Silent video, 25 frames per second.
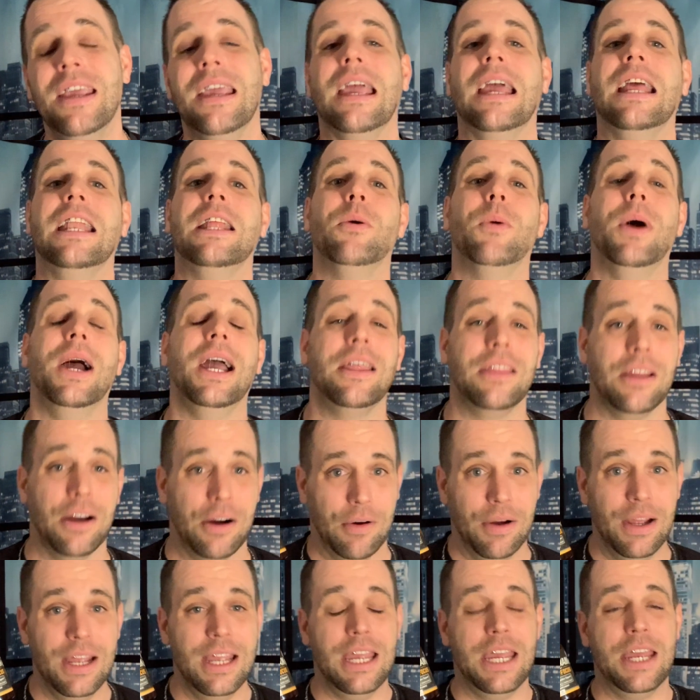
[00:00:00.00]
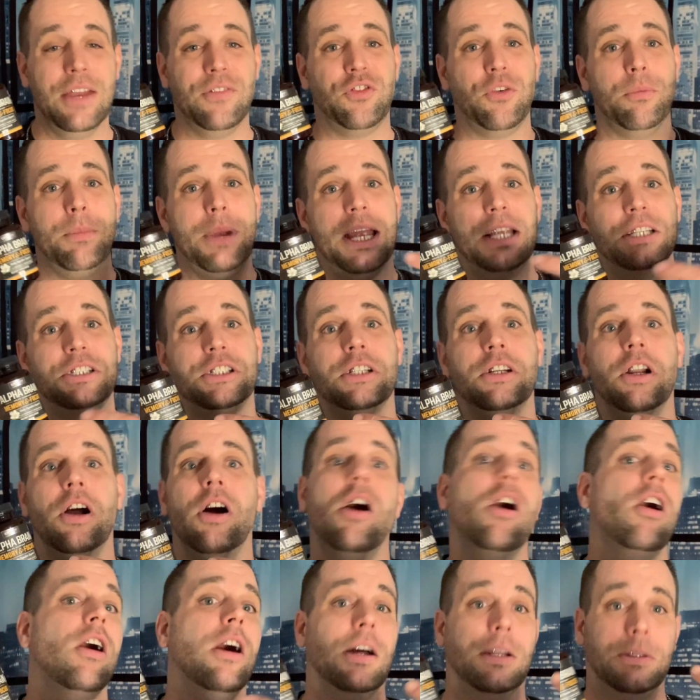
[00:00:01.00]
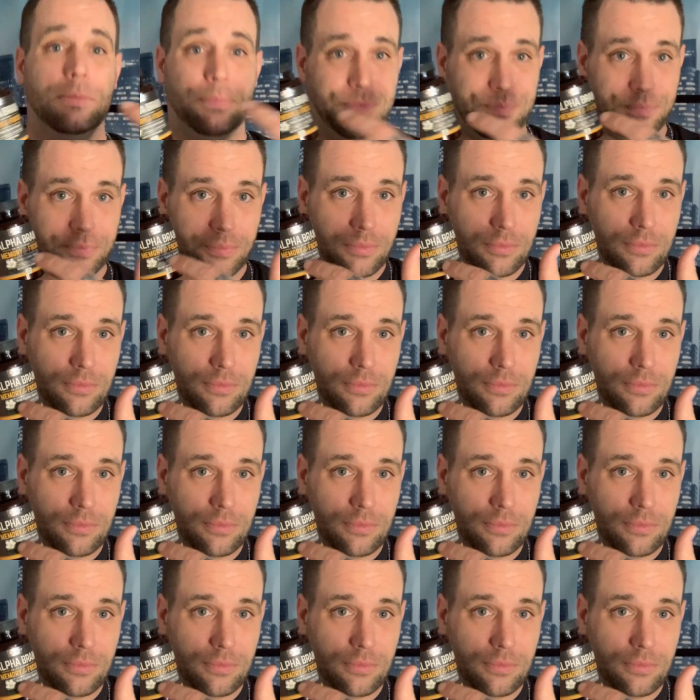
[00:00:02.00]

Anyway, though, information on